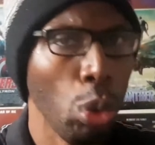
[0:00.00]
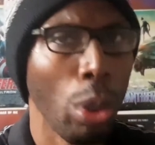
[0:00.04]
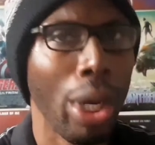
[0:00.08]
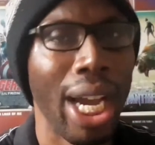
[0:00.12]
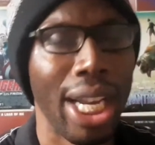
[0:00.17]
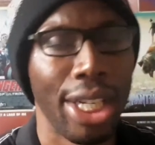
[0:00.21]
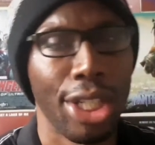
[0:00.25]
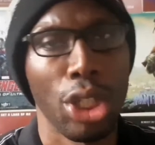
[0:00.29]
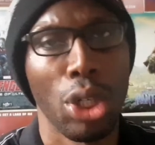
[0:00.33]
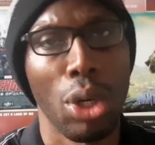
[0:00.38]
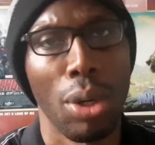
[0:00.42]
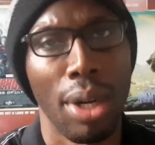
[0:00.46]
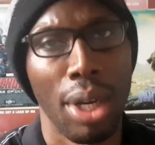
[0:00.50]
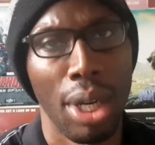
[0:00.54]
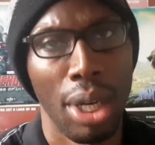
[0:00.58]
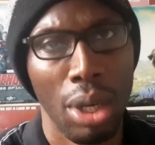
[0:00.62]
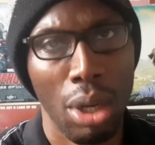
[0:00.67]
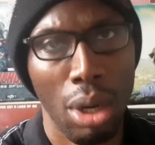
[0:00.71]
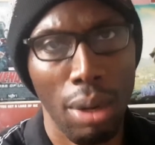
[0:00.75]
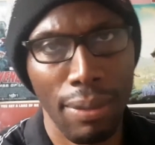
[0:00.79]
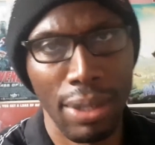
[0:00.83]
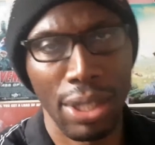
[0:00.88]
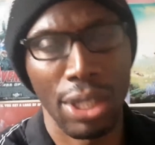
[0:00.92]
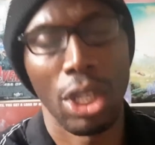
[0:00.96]
category
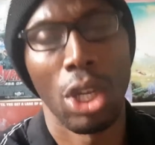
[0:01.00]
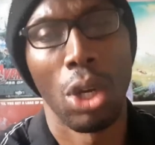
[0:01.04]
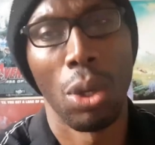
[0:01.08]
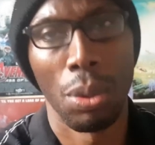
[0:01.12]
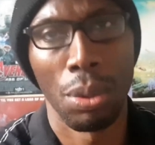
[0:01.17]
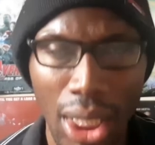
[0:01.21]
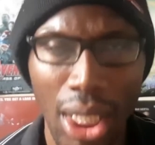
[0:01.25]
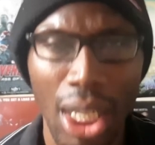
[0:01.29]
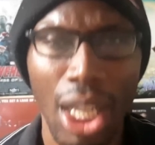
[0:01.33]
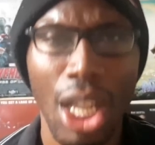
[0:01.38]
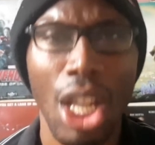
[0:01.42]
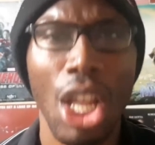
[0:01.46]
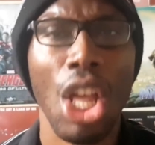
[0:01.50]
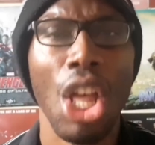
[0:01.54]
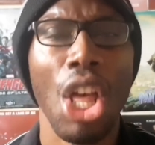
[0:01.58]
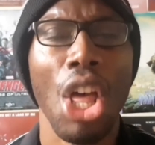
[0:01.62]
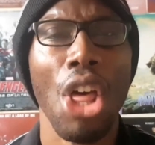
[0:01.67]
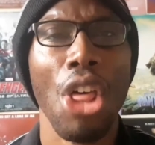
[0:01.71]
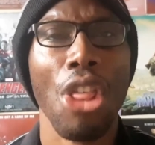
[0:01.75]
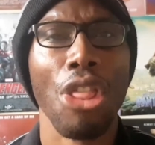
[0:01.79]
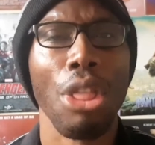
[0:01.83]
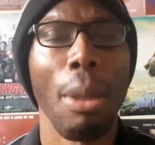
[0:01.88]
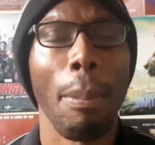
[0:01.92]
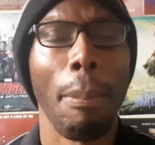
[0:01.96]
of its own.
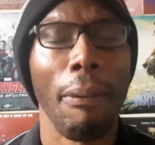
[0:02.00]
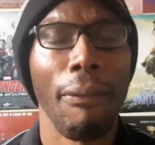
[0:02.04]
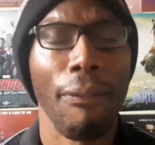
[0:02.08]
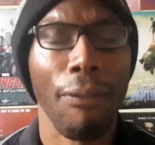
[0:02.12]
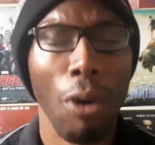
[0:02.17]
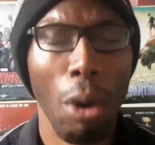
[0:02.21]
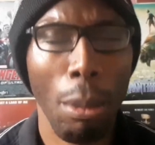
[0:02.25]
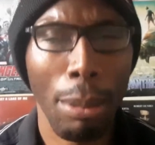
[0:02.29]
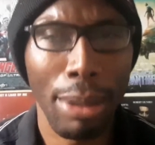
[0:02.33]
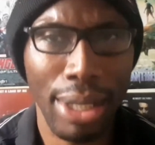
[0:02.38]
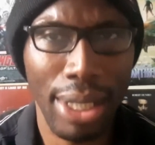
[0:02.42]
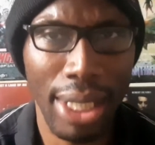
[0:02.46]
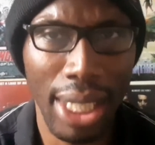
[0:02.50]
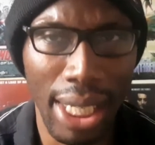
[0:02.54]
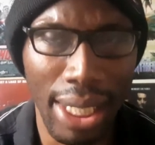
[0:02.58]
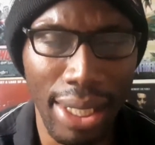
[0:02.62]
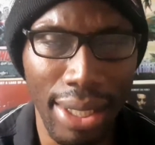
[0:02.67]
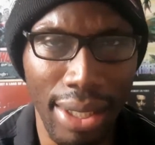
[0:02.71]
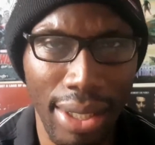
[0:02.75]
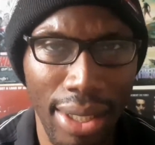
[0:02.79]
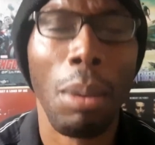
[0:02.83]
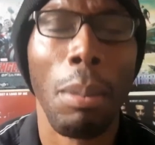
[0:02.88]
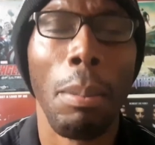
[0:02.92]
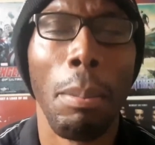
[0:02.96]
The
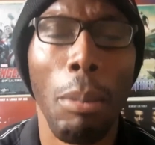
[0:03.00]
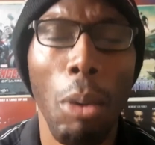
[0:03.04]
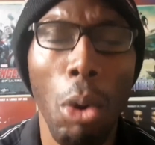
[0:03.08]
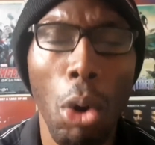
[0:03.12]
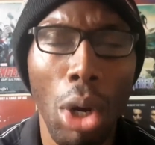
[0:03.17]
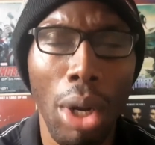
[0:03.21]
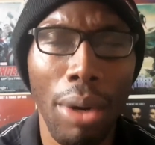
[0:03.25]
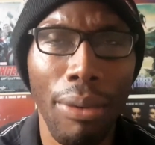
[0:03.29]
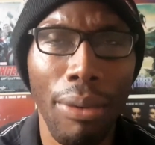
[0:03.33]
performances, Morgan